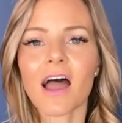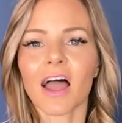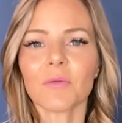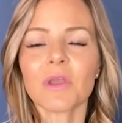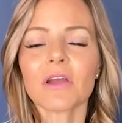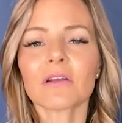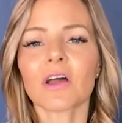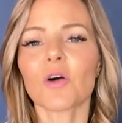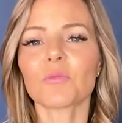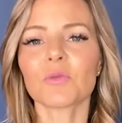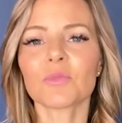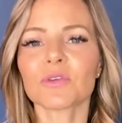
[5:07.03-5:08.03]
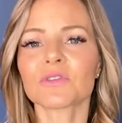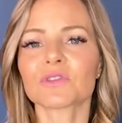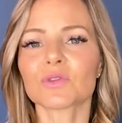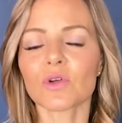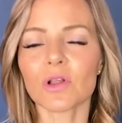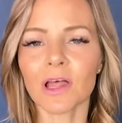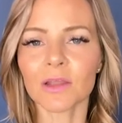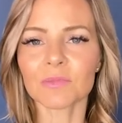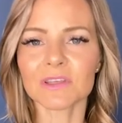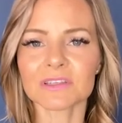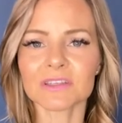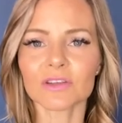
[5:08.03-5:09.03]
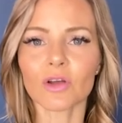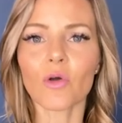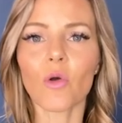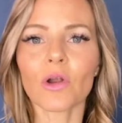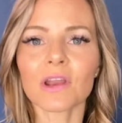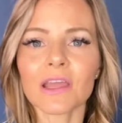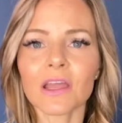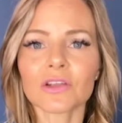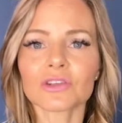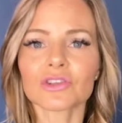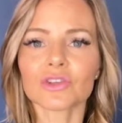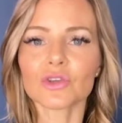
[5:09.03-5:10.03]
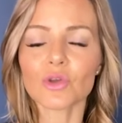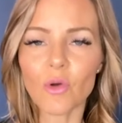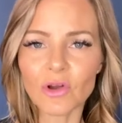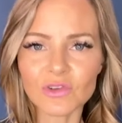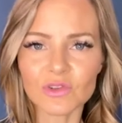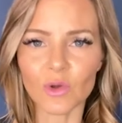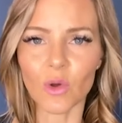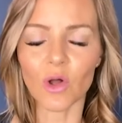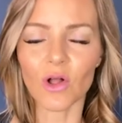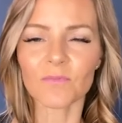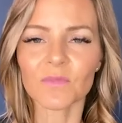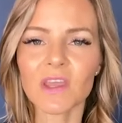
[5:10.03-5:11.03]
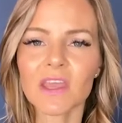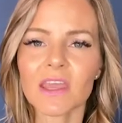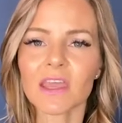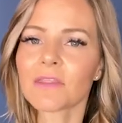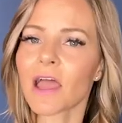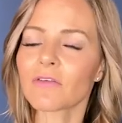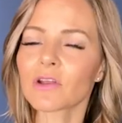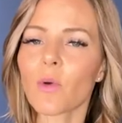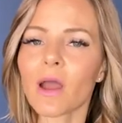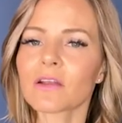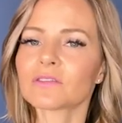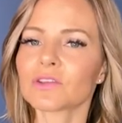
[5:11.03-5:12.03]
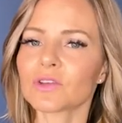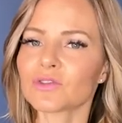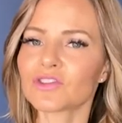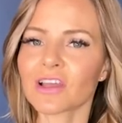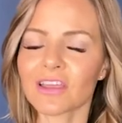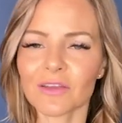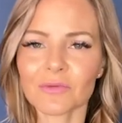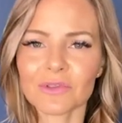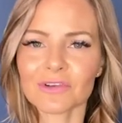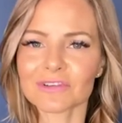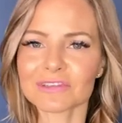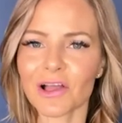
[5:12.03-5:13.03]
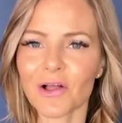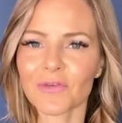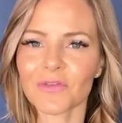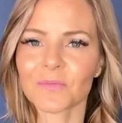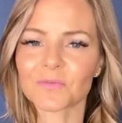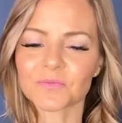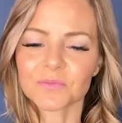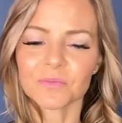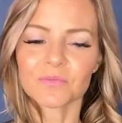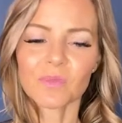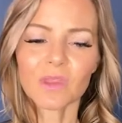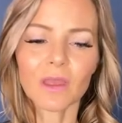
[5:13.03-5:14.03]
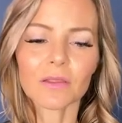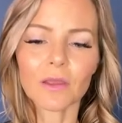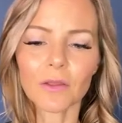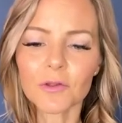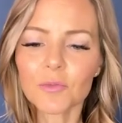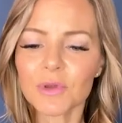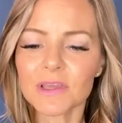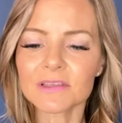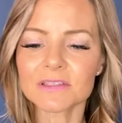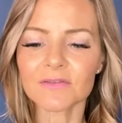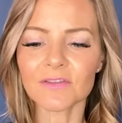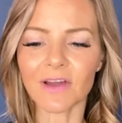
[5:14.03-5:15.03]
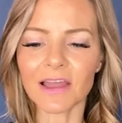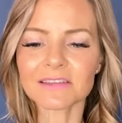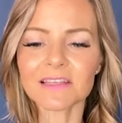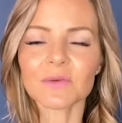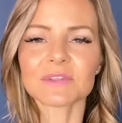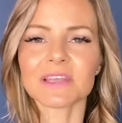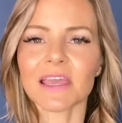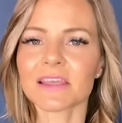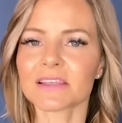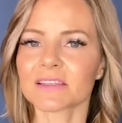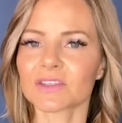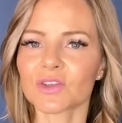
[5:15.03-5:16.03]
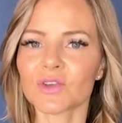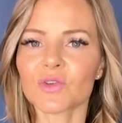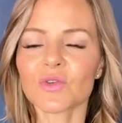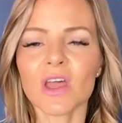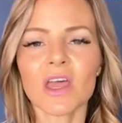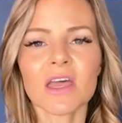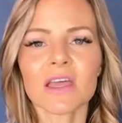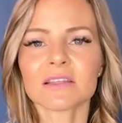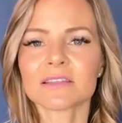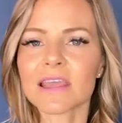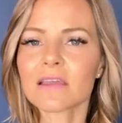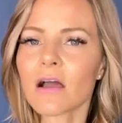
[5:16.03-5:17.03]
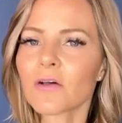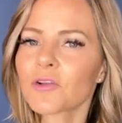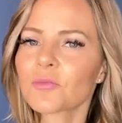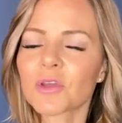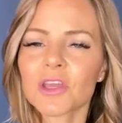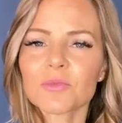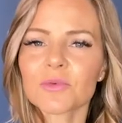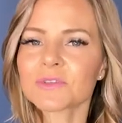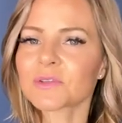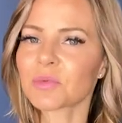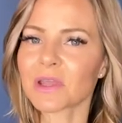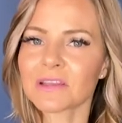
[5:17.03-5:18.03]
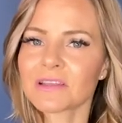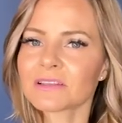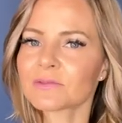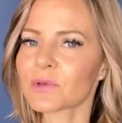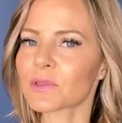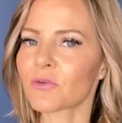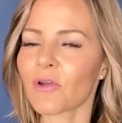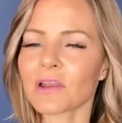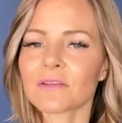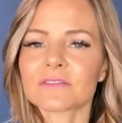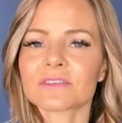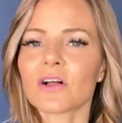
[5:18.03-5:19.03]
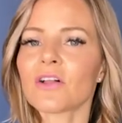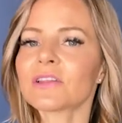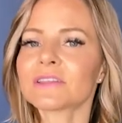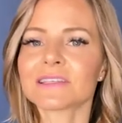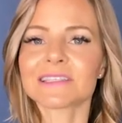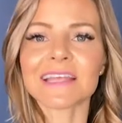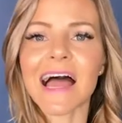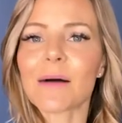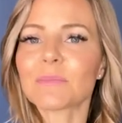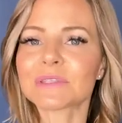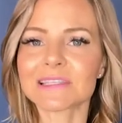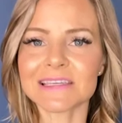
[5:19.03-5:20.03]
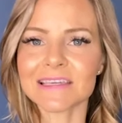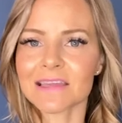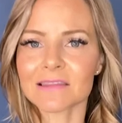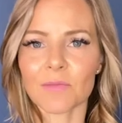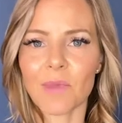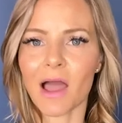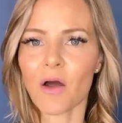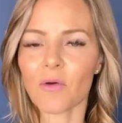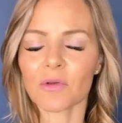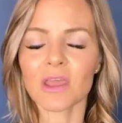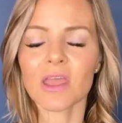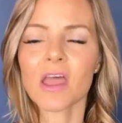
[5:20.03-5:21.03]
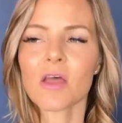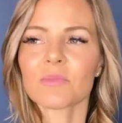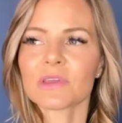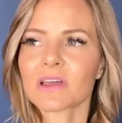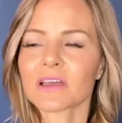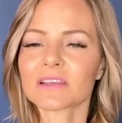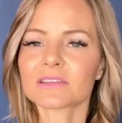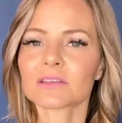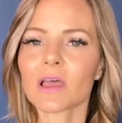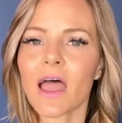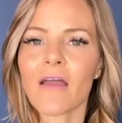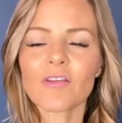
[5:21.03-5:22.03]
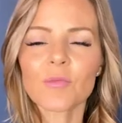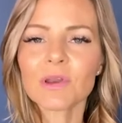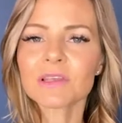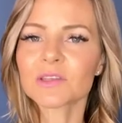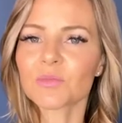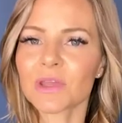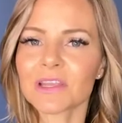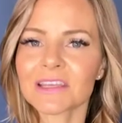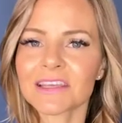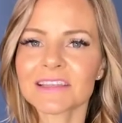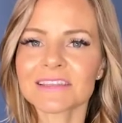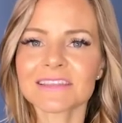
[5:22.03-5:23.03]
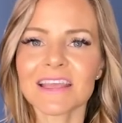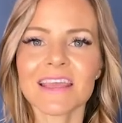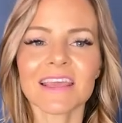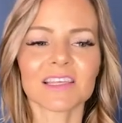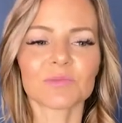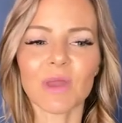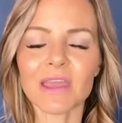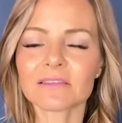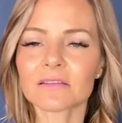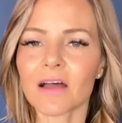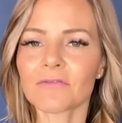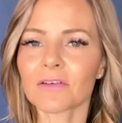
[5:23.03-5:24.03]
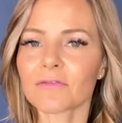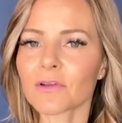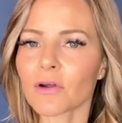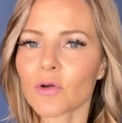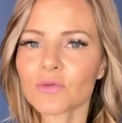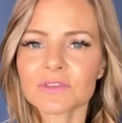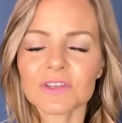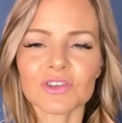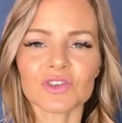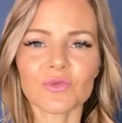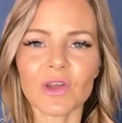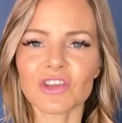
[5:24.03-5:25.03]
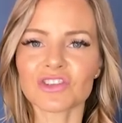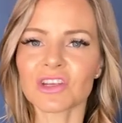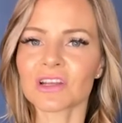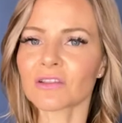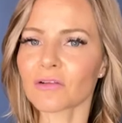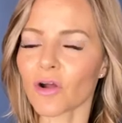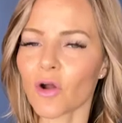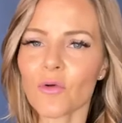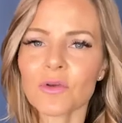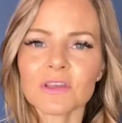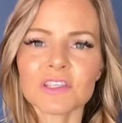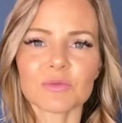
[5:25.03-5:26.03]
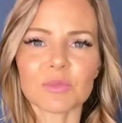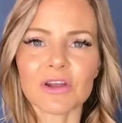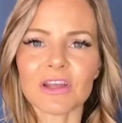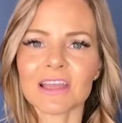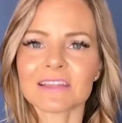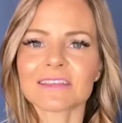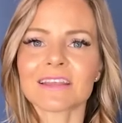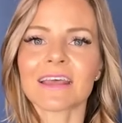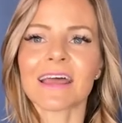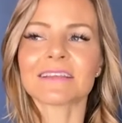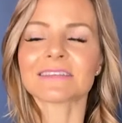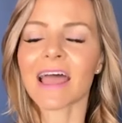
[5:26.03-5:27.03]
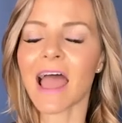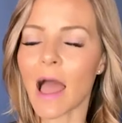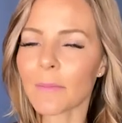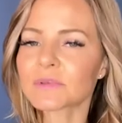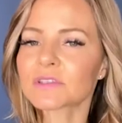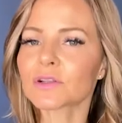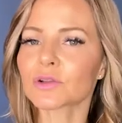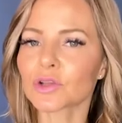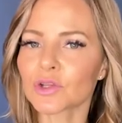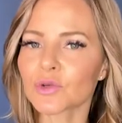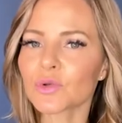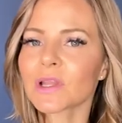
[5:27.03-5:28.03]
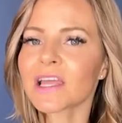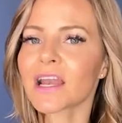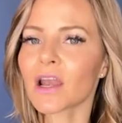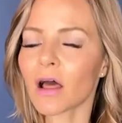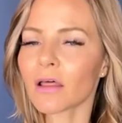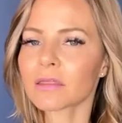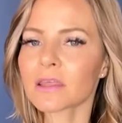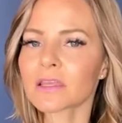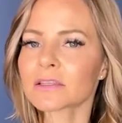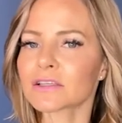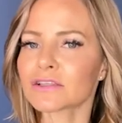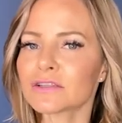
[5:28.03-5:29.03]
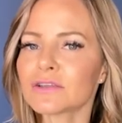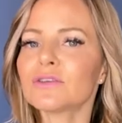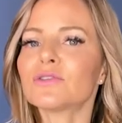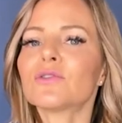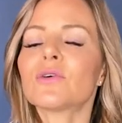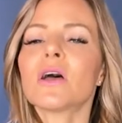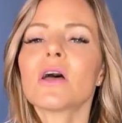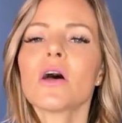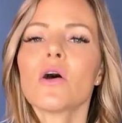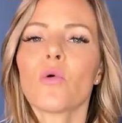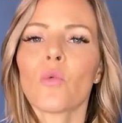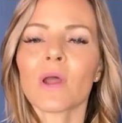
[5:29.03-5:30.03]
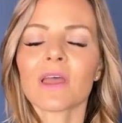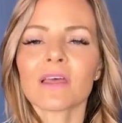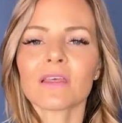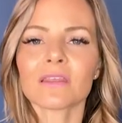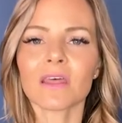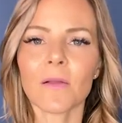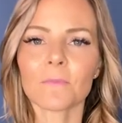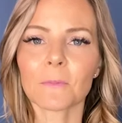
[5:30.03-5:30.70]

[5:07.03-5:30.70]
I'm here to help you build a soul-aligned business according to your soul. And that requires that you check in with yourself. The other piece of advice I would say is to take other people's opinions with a grain of salt and stop seeking them out, because everybody's opinion is based off of their own situation and their own experience, and it has absolutely nothing to do with